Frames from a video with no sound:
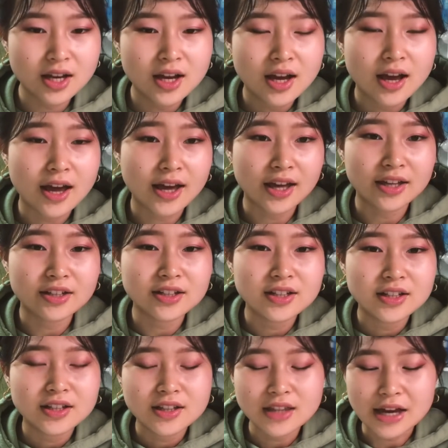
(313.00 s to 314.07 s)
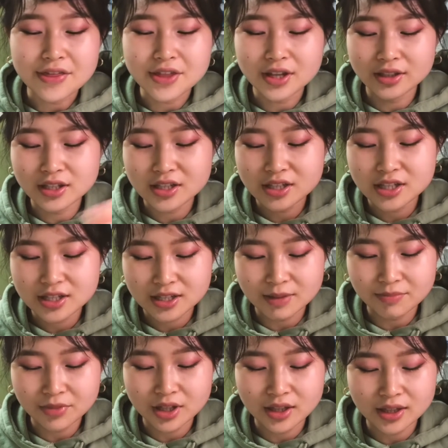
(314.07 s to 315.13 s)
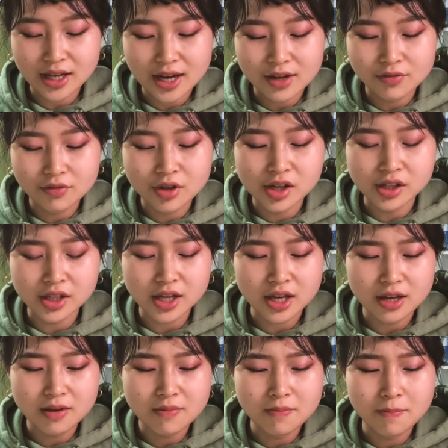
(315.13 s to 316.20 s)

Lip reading: And I think this is something that really